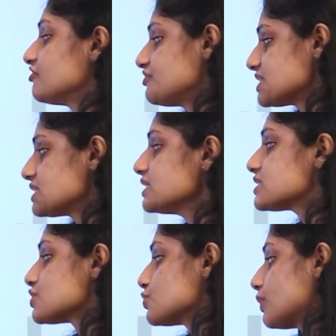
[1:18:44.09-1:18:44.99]
Firstly it
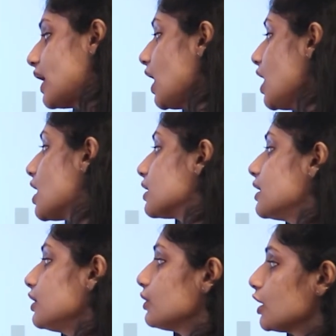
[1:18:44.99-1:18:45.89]
is UK,
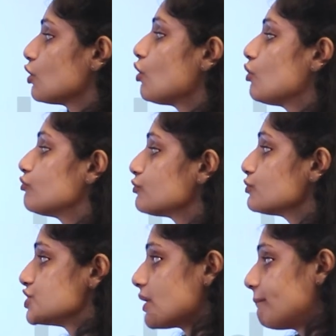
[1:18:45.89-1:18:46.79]
then you can go
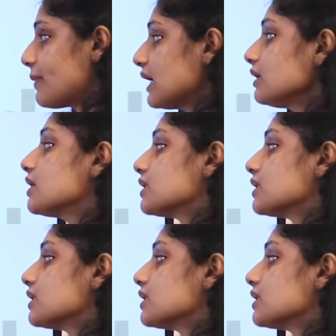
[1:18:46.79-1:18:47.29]
for Japan,